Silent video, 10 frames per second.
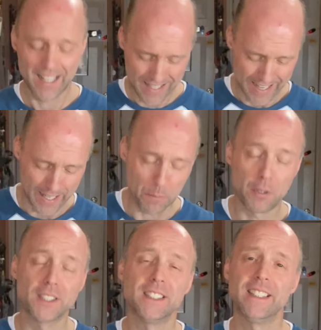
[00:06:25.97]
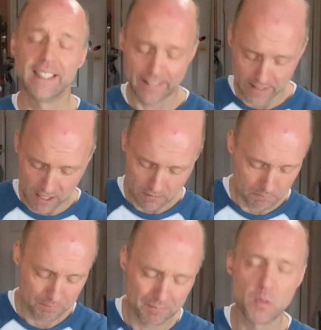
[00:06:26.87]
I kept pressing it in there,
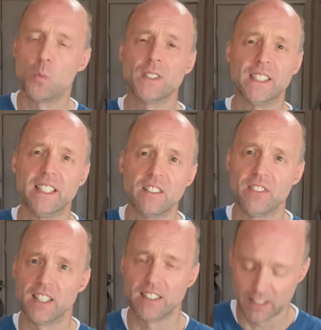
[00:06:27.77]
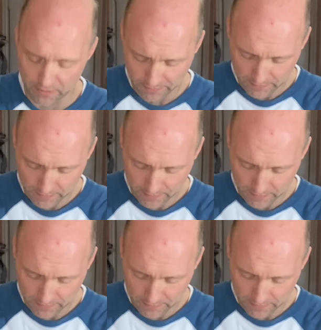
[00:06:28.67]
wasn't near fine enough.